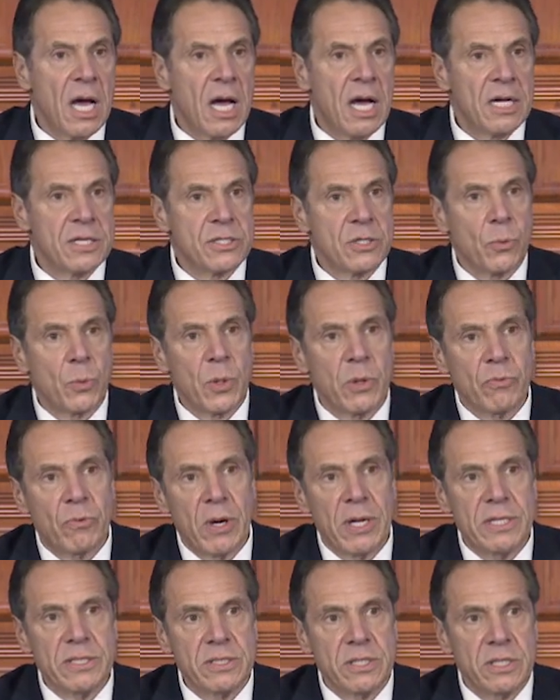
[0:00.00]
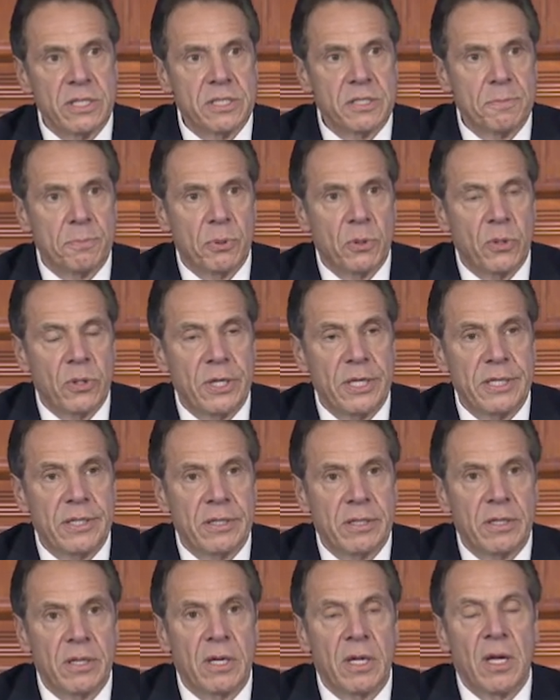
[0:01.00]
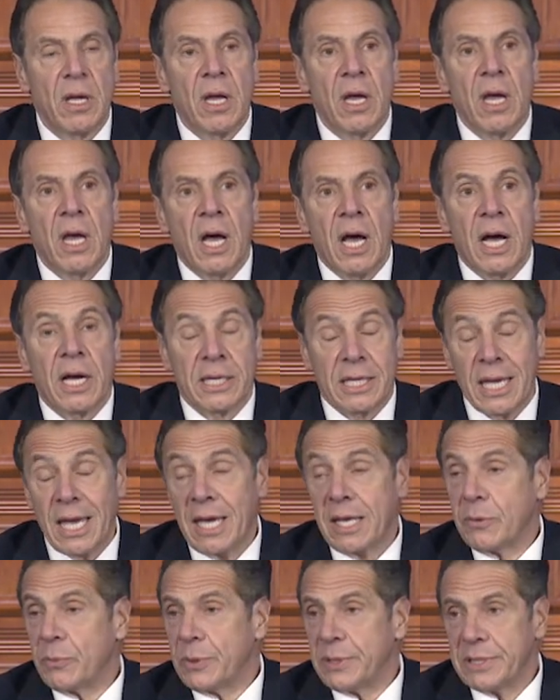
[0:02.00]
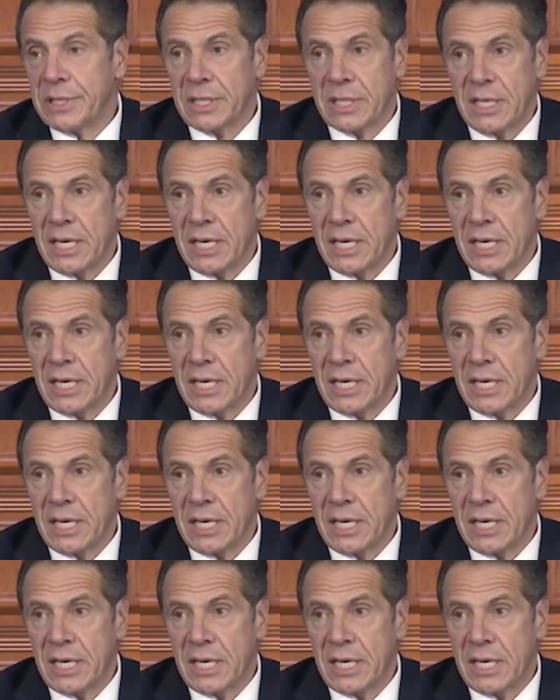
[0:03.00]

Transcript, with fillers: Uh, so we raised this point. Again, we did